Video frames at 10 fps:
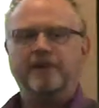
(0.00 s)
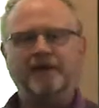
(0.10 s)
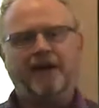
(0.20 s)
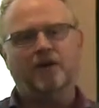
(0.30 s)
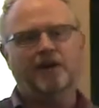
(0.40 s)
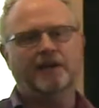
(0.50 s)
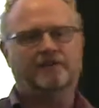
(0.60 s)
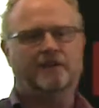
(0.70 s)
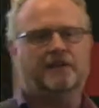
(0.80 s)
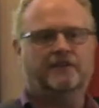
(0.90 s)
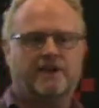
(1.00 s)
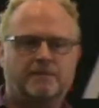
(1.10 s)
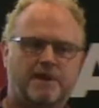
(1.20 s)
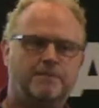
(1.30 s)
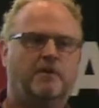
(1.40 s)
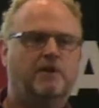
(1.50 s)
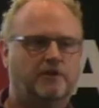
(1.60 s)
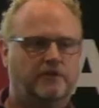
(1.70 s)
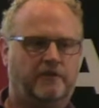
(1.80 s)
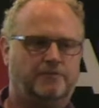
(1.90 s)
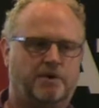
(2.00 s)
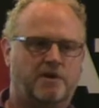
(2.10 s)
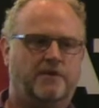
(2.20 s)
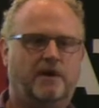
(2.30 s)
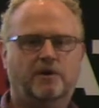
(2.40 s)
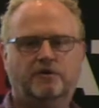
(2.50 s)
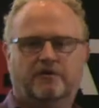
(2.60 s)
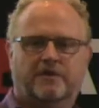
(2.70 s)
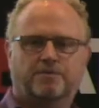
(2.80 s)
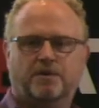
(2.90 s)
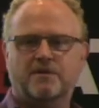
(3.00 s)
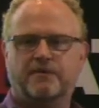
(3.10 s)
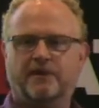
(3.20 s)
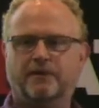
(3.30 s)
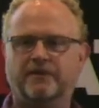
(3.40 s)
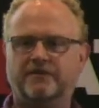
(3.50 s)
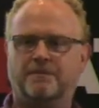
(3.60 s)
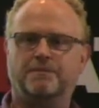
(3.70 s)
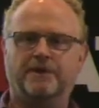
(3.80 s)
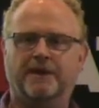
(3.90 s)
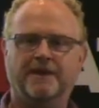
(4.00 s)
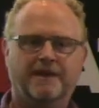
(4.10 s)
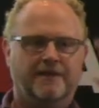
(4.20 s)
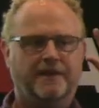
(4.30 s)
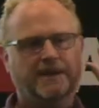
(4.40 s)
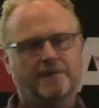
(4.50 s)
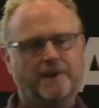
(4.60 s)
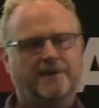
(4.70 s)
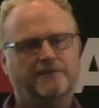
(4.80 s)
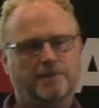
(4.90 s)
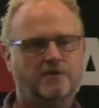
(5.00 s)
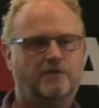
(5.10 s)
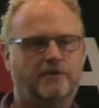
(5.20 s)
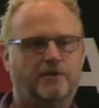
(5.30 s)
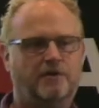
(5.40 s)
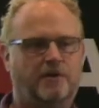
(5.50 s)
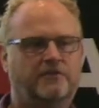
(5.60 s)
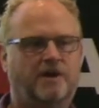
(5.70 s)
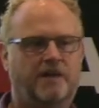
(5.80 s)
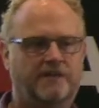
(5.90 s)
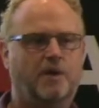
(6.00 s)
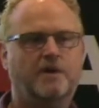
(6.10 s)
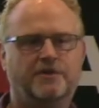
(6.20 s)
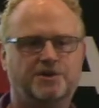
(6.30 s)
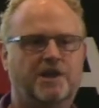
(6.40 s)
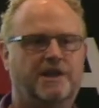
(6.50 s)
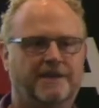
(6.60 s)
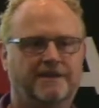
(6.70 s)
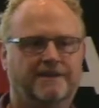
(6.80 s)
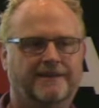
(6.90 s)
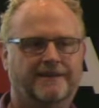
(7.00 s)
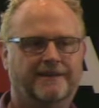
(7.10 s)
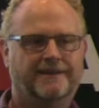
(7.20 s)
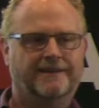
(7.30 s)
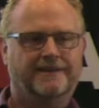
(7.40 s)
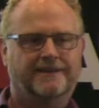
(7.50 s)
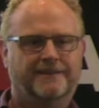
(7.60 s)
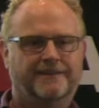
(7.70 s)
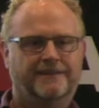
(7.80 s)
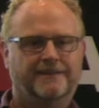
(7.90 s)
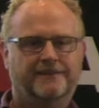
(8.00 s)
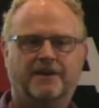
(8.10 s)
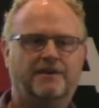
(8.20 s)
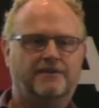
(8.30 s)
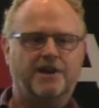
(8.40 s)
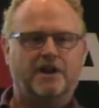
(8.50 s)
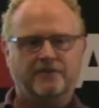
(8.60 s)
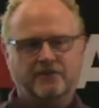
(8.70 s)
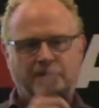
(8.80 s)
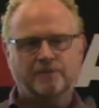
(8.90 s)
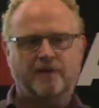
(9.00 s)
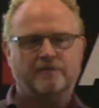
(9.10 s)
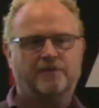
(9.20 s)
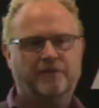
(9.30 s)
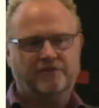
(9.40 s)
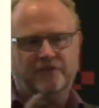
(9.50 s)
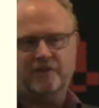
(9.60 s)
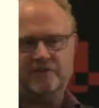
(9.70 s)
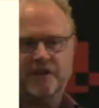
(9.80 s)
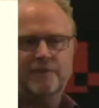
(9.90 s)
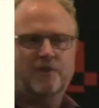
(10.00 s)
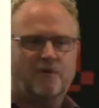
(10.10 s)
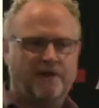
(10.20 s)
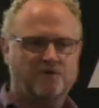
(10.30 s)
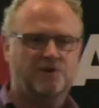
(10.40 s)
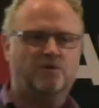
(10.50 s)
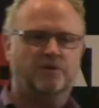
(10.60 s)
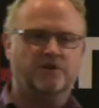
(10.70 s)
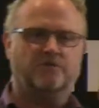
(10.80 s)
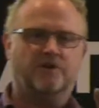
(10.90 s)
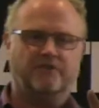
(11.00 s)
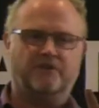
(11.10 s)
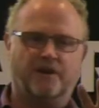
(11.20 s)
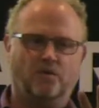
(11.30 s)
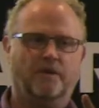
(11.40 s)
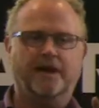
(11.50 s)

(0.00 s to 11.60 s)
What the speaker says: being out on LinkedIn and saying people that looked at this profile, or this company, they come back to your profile on the career site and you own the journey. So, in terms of everything starts coming around you on your career site, all the